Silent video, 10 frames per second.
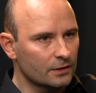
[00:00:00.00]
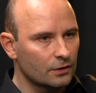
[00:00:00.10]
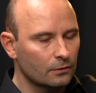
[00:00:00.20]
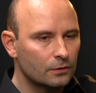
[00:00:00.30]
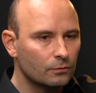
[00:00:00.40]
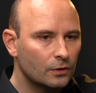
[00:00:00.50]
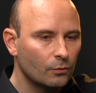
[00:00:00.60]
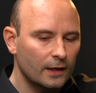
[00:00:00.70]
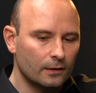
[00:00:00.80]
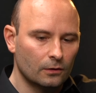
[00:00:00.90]
So the
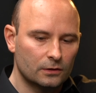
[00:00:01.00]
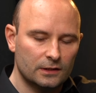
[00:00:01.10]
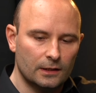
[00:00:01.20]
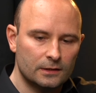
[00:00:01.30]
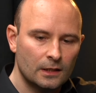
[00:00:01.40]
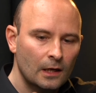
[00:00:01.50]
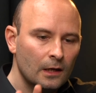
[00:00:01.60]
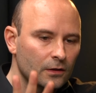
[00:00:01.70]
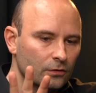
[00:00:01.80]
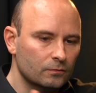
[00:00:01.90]
way it looks is
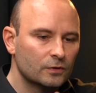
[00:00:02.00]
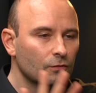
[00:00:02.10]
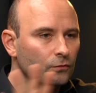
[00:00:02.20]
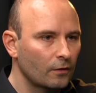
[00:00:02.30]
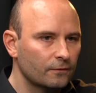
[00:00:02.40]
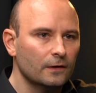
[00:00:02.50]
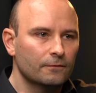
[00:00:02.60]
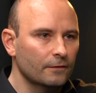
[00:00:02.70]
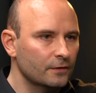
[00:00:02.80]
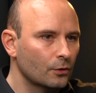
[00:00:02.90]
there are roughly
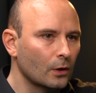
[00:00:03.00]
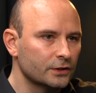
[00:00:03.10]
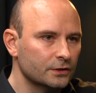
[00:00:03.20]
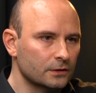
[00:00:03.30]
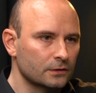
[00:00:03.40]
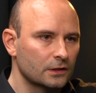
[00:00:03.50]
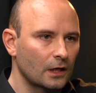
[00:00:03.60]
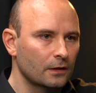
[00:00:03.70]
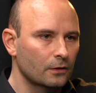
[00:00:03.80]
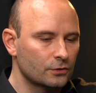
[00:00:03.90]
50 questions,
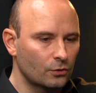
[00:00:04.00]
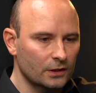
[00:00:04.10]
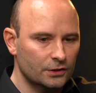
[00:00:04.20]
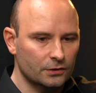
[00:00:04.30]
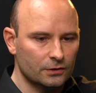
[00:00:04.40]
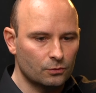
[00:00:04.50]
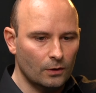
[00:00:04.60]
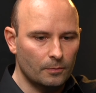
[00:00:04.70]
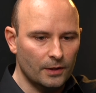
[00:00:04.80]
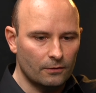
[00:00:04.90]
and those questions
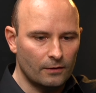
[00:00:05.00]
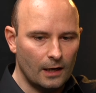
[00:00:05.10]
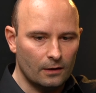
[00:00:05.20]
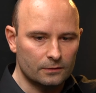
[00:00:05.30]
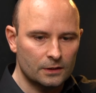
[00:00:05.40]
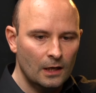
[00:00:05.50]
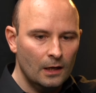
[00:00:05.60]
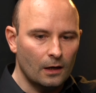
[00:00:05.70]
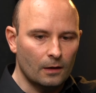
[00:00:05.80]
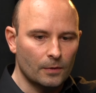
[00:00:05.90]
will be around
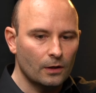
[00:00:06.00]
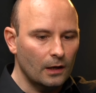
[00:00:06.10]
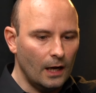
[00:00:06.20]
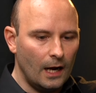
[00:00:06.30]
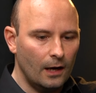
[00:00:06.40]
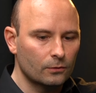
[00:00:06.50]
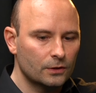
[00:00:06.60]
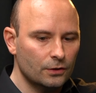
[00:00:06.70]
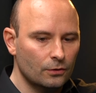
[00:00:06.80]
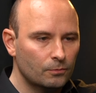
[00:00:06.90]
how
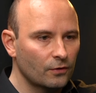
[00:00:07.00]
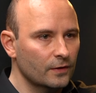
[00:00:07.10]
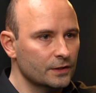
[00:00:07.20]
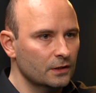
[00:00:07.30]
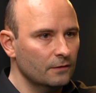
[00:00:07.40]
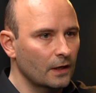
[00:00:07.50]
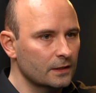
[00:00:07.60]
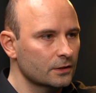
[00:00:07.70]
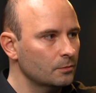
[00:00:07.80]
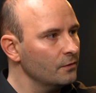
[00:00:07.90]
do you provision
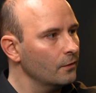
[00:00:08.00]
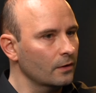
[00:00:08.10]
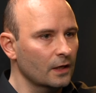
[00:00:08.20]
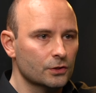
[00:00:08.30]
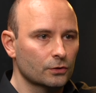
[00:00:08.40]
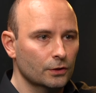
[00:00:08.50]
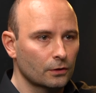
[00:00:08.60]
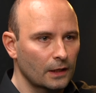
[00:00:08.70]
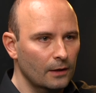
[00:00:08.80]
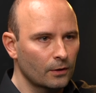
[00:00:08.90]
devices before they join
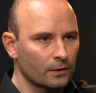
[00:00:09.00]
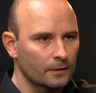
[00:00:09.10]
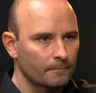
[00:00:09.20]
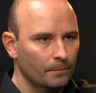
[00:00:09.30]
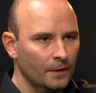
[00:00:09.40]
your network?